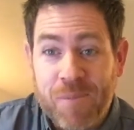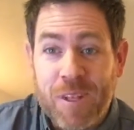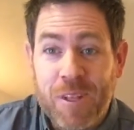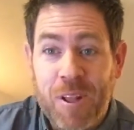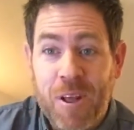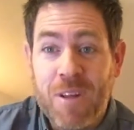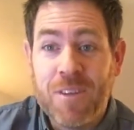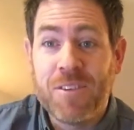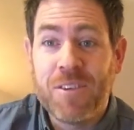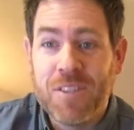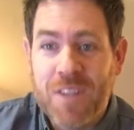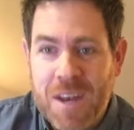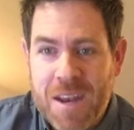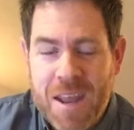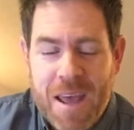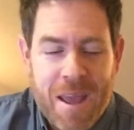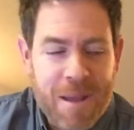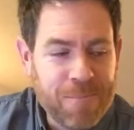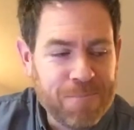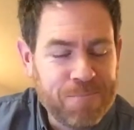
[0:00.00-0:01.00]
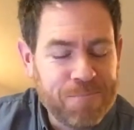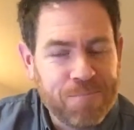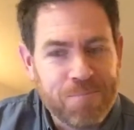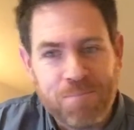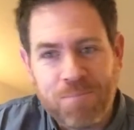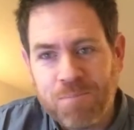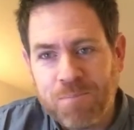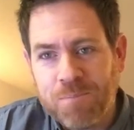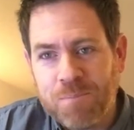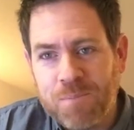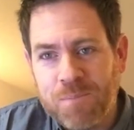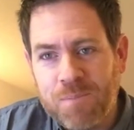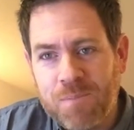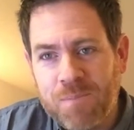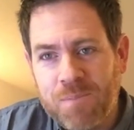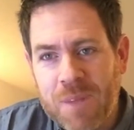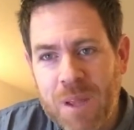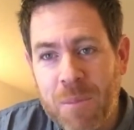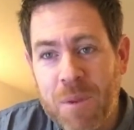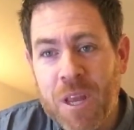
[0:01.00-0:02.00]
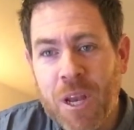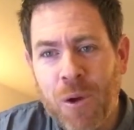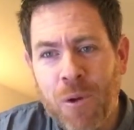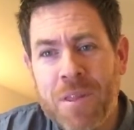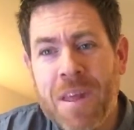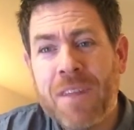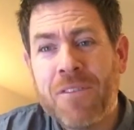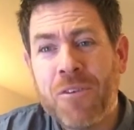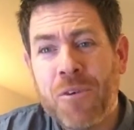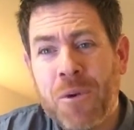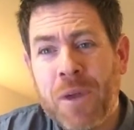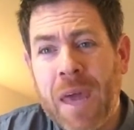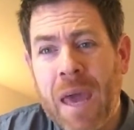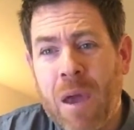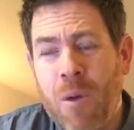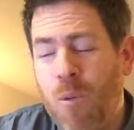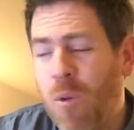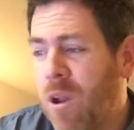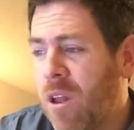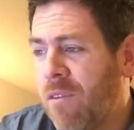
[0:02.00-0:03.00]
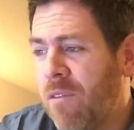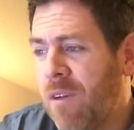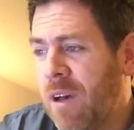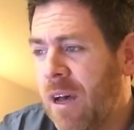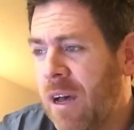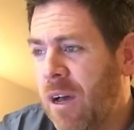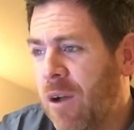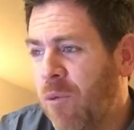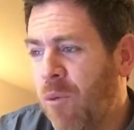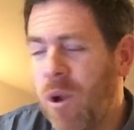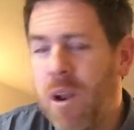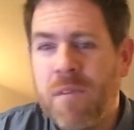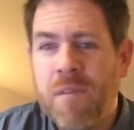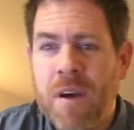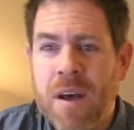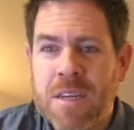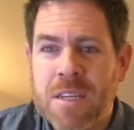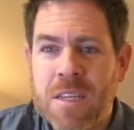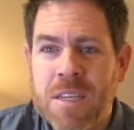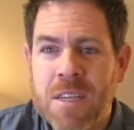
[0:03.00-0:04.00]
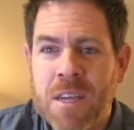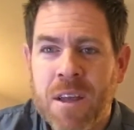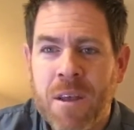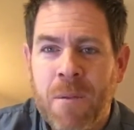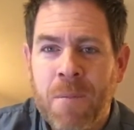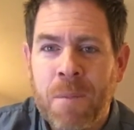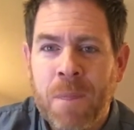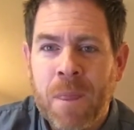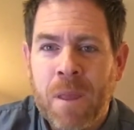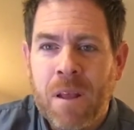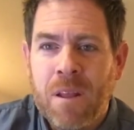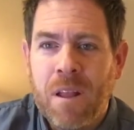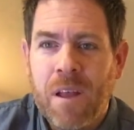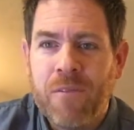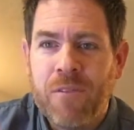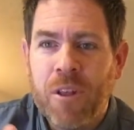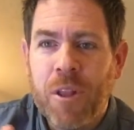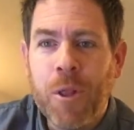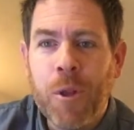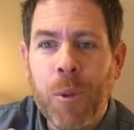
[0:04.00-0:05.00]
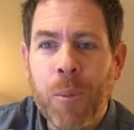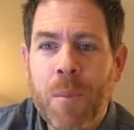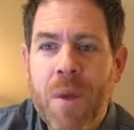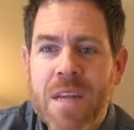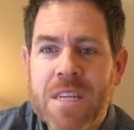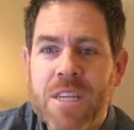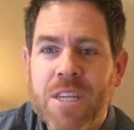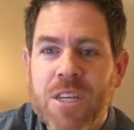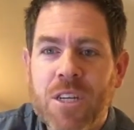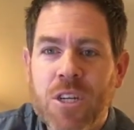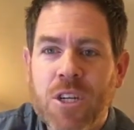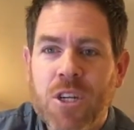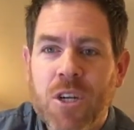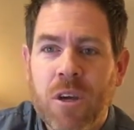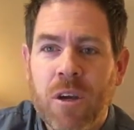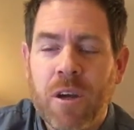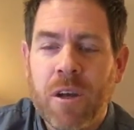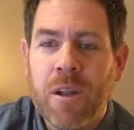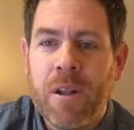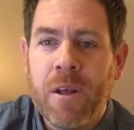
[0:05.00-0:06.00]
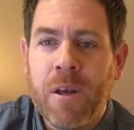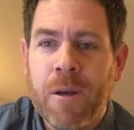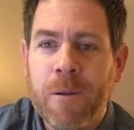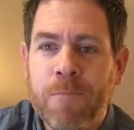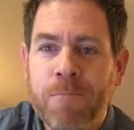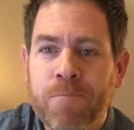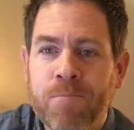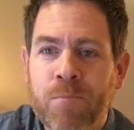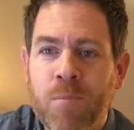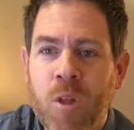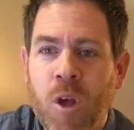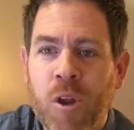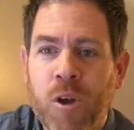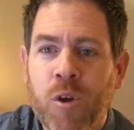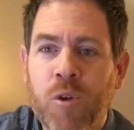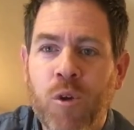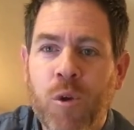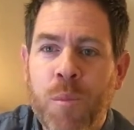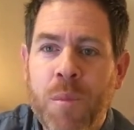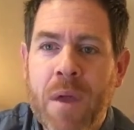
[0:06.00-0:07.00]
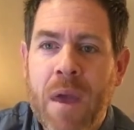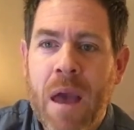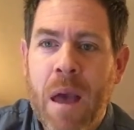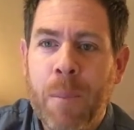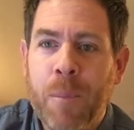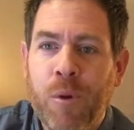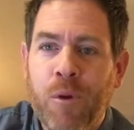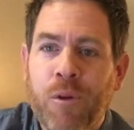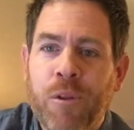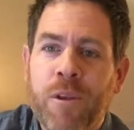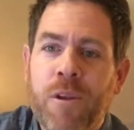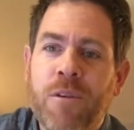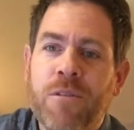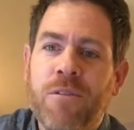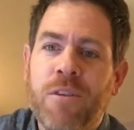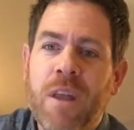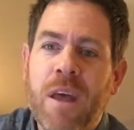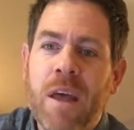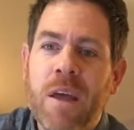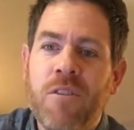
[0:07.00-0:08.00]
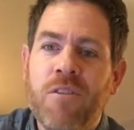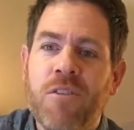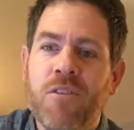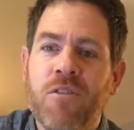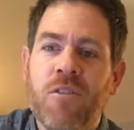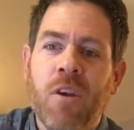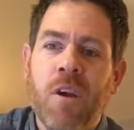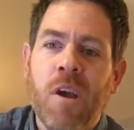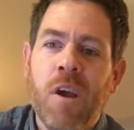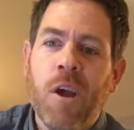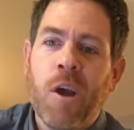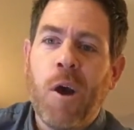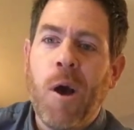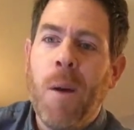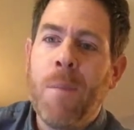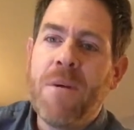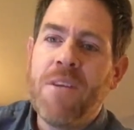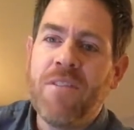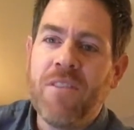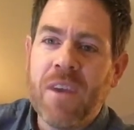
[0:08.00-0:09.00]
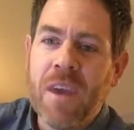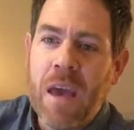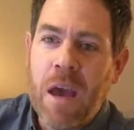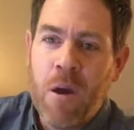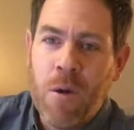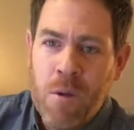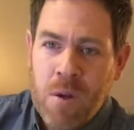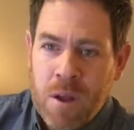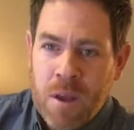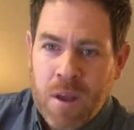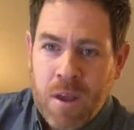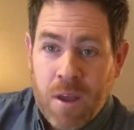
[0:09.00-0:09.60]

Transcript: Launch Sunday. But you know what? That's okay. One of us left a little message on our GroupMe app earlier today, just commenting how